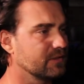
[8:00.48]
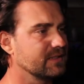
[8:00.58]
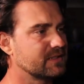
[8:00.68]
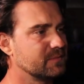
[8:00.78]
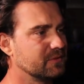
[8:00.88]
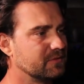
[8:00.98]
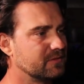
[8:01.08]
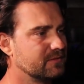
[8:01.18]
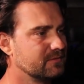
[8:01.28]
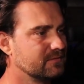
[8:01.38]
really smooth.
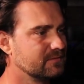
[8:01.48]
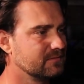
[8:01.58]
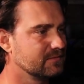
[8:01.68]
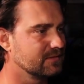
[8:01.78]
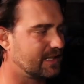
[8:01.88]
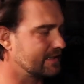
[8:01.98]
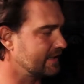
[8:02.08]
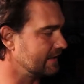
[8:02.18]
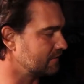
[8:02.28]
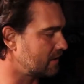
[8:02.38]
I
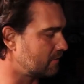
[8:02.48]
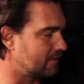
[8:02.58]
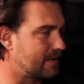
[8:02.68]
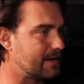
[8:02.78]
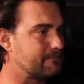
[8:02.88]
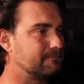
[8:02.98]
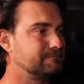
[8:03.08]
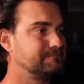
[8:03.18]
could get in trouble with that.